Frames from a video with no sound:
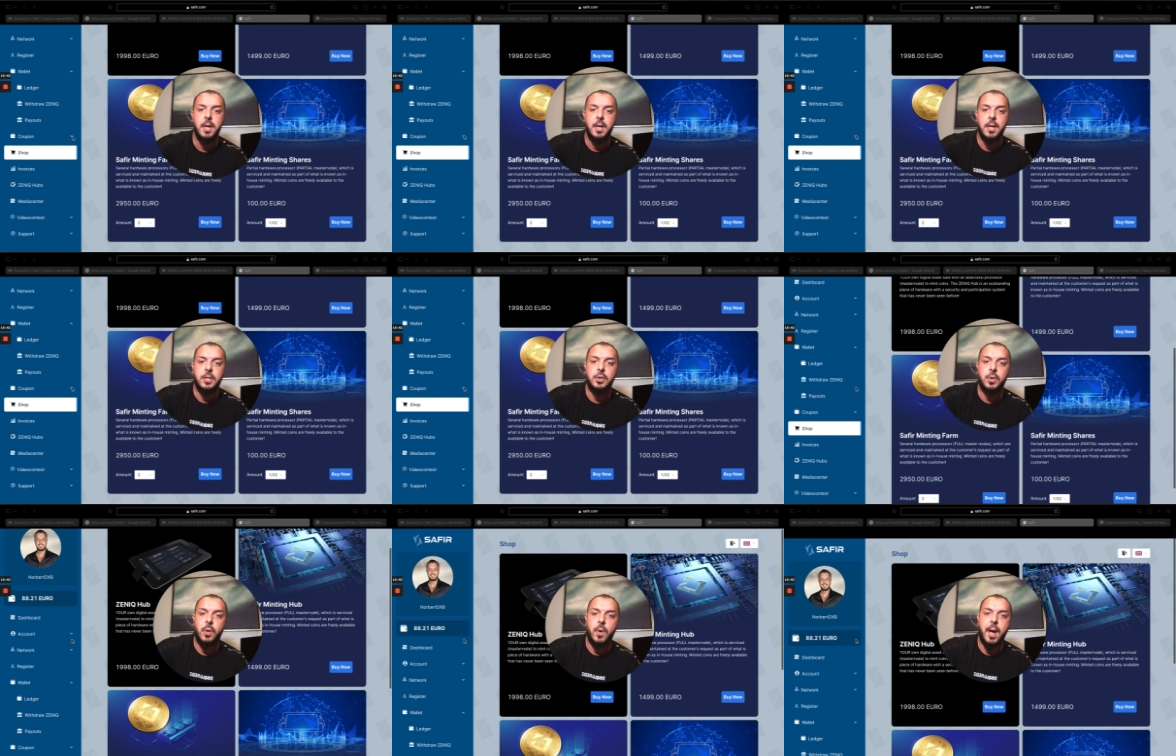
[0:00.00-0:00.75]
So
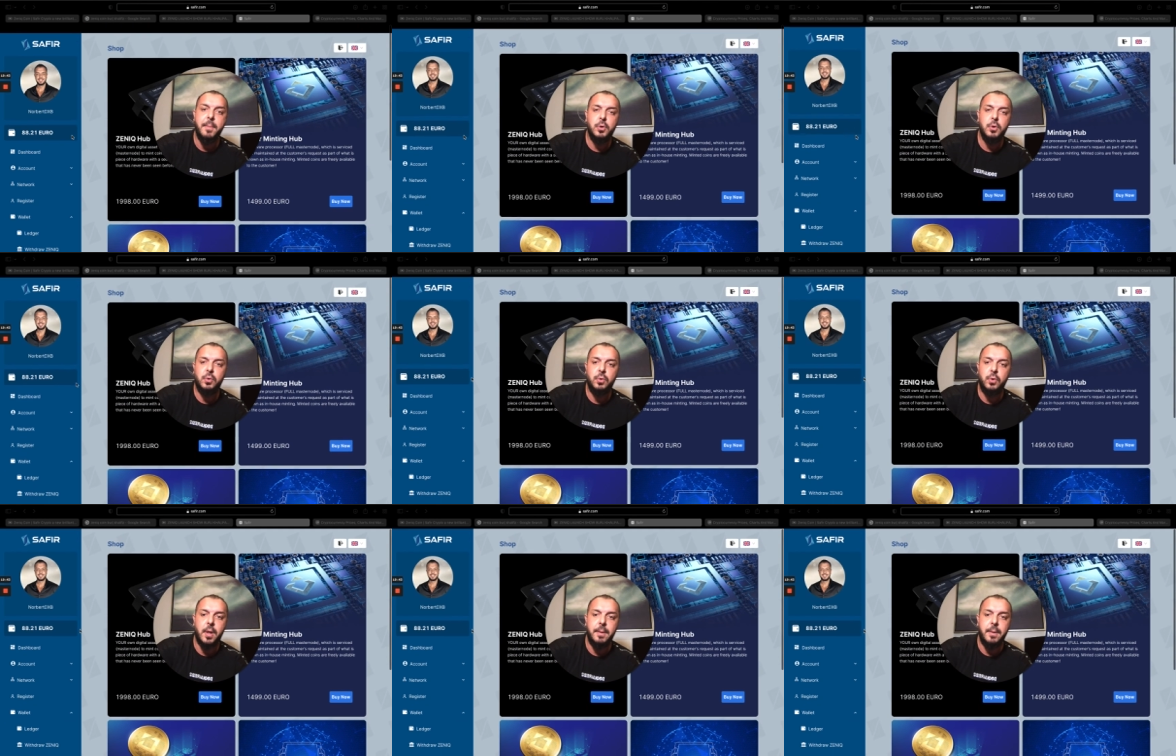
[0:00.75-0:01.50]
I'm used to
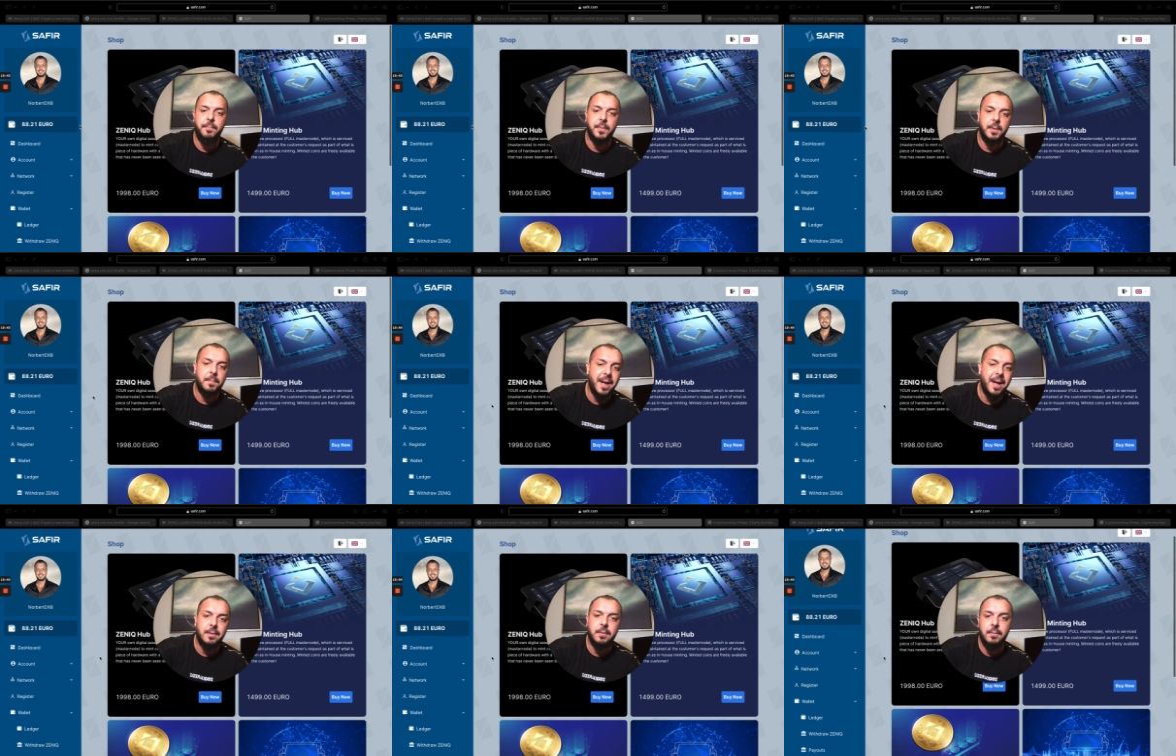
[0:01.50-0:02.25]
dollar, but
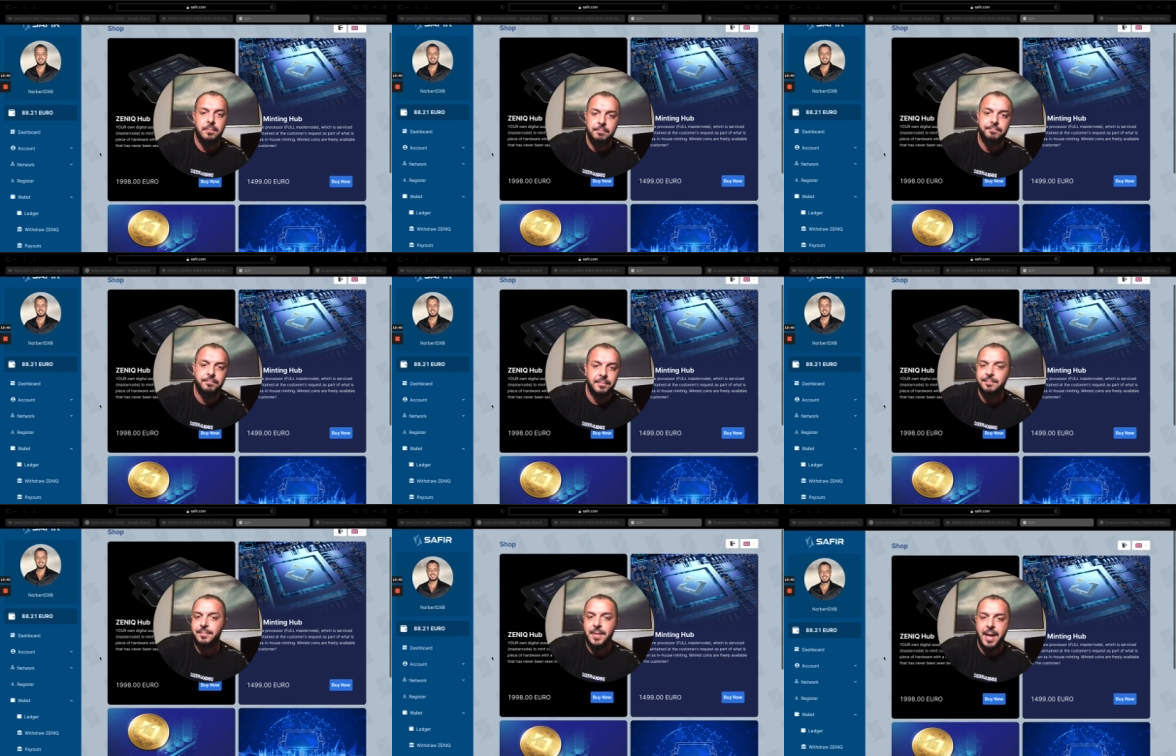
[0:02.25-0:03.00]

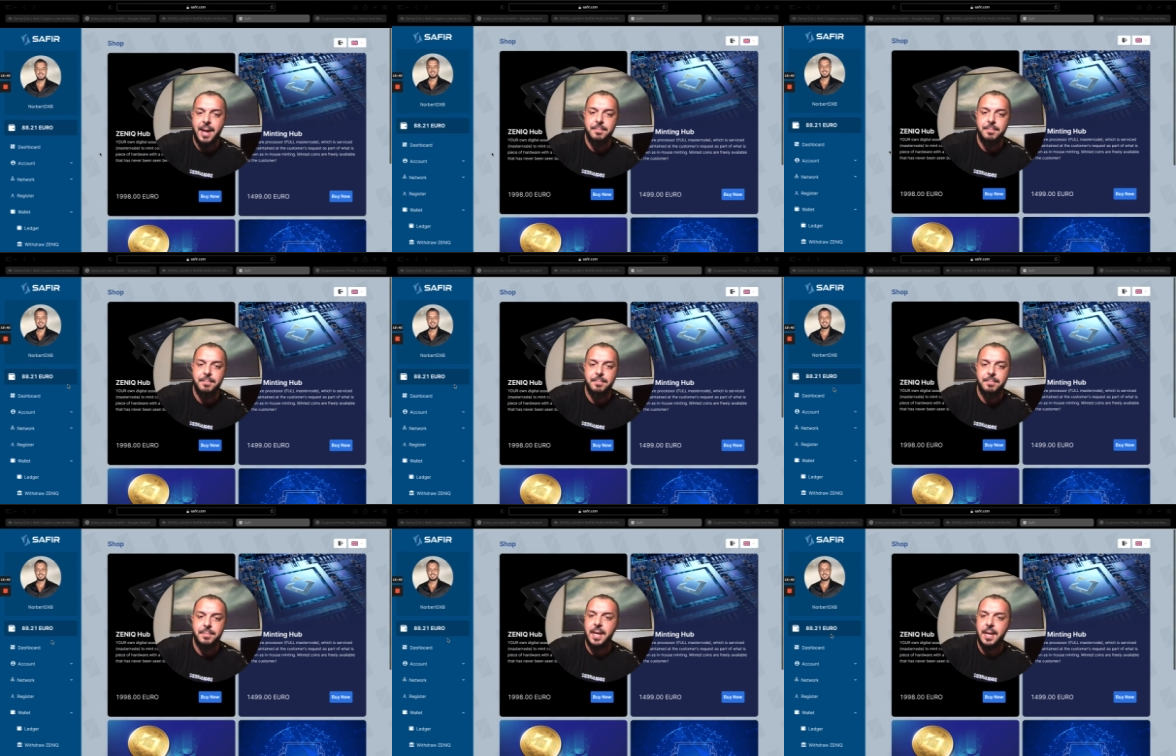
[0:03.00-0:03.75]
I'm saying now
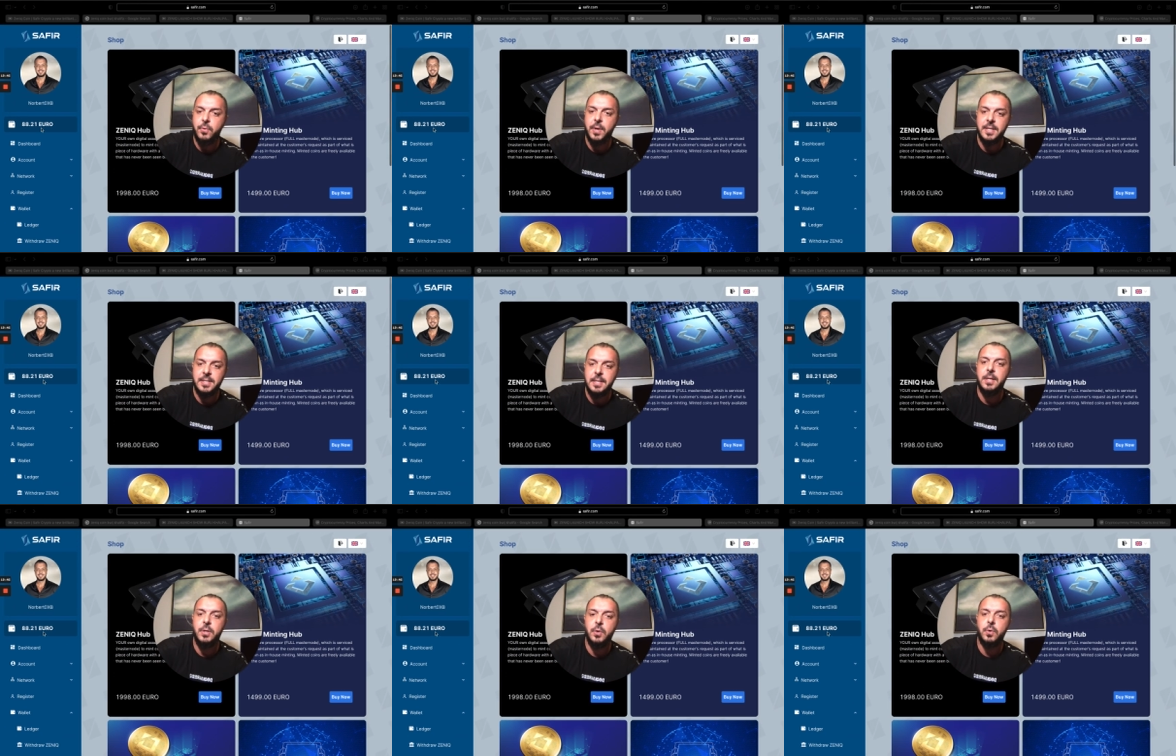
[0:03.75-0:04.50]
for you guys here in
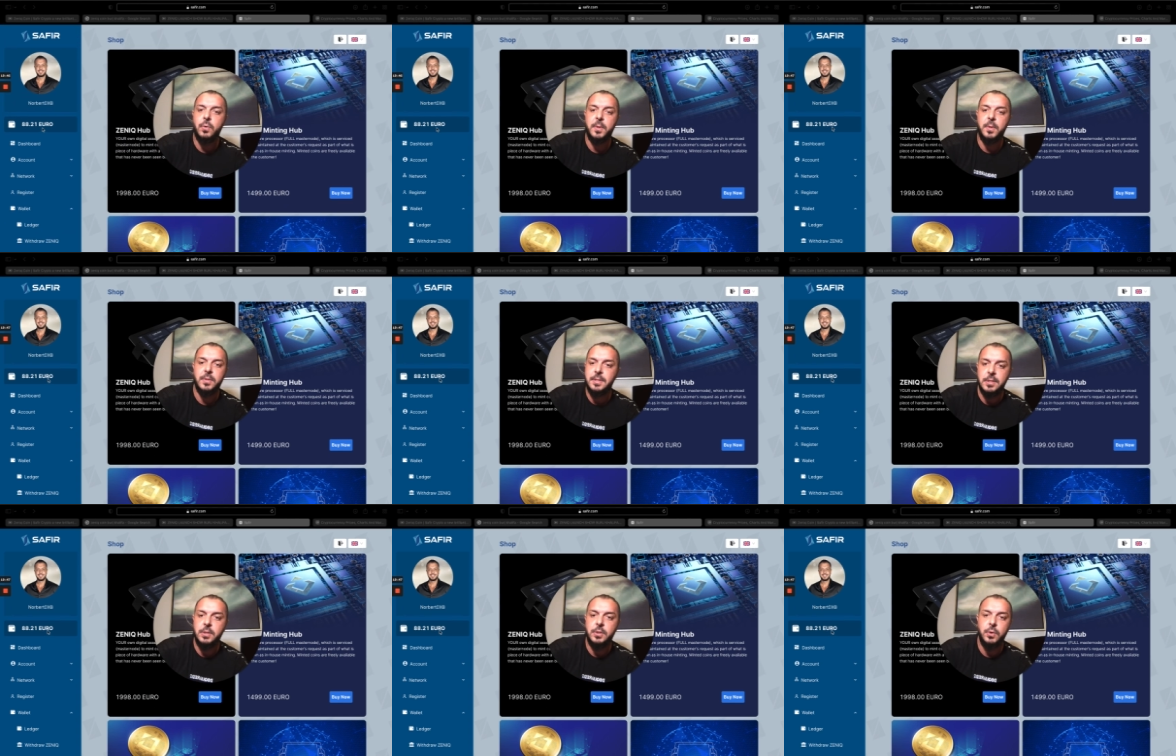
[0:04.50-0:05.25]
euro because this
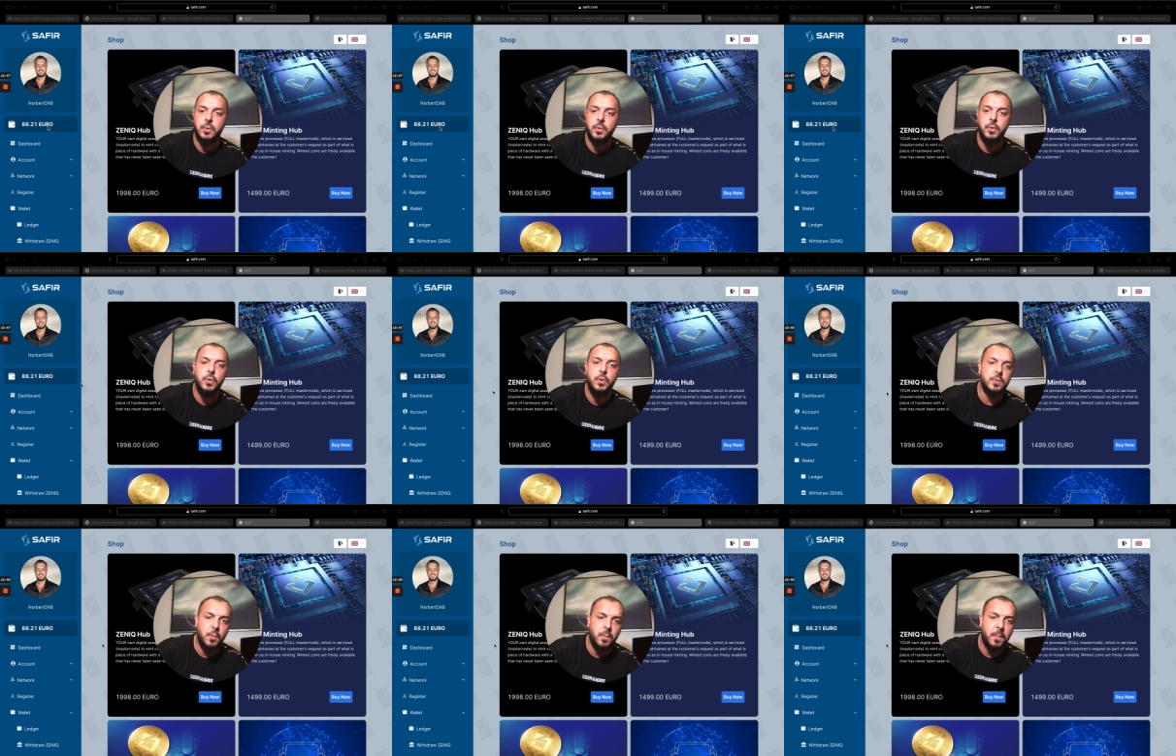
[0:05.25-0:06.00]
is euro. Euro is more
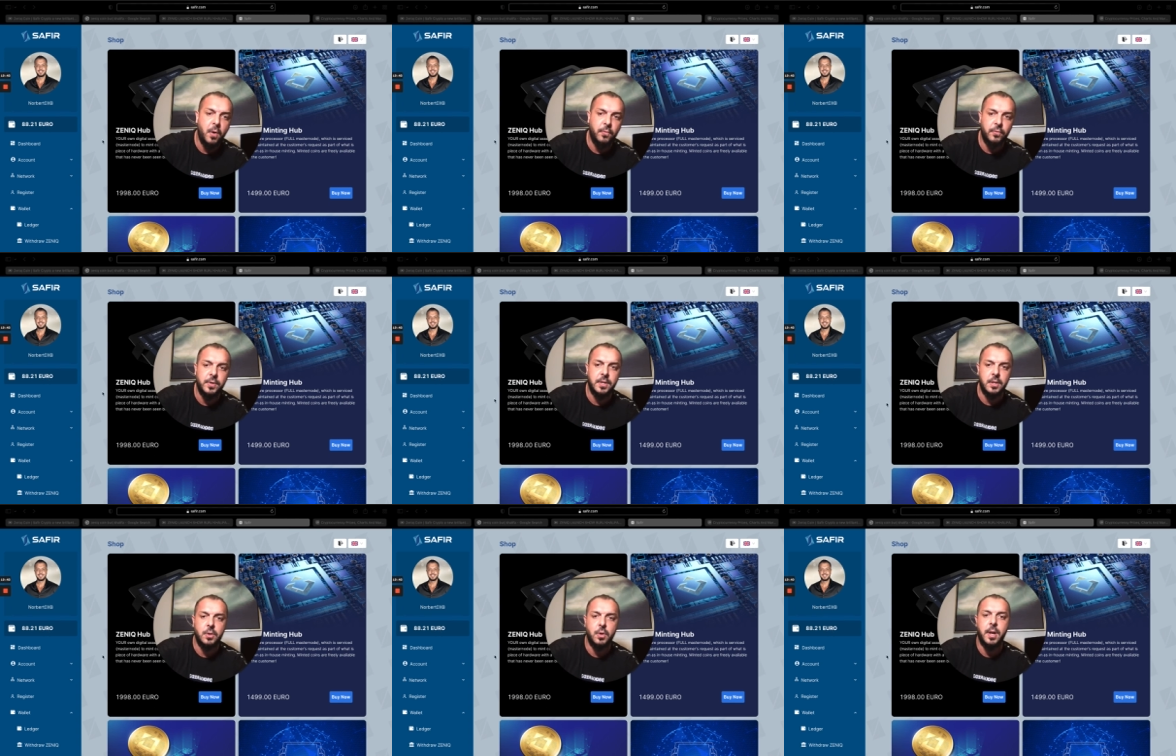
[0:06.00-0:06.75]
powerful than the
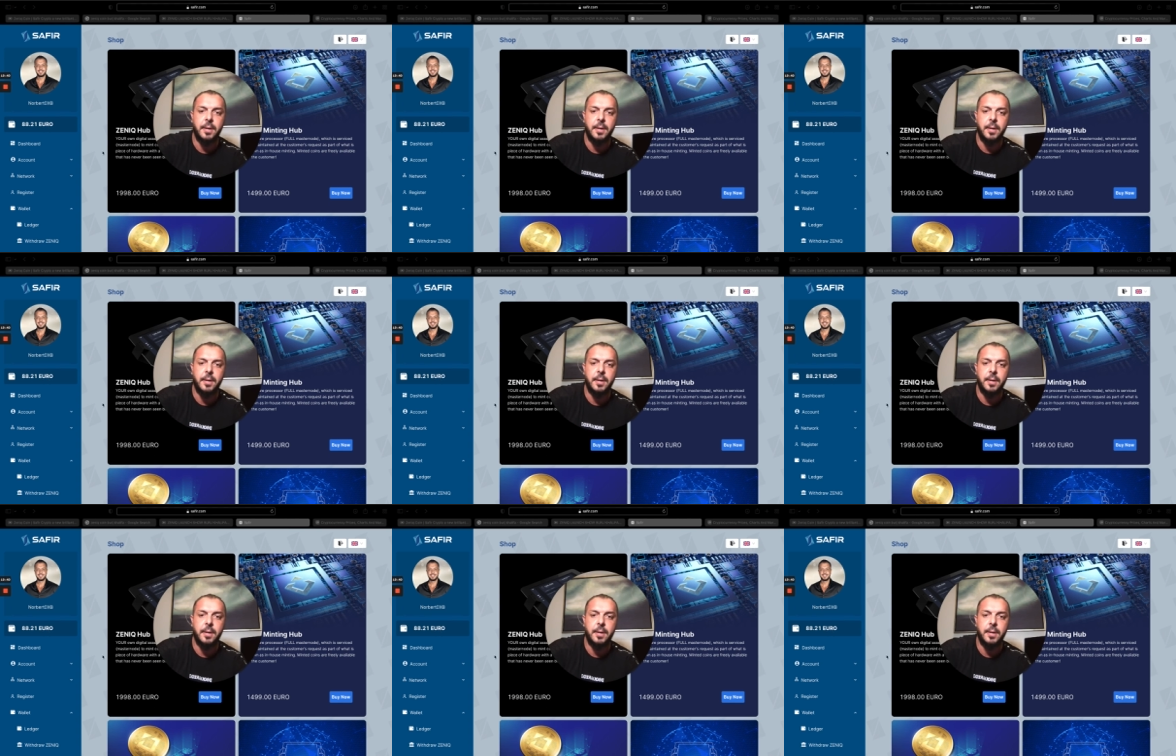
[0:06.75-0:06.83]
dollar.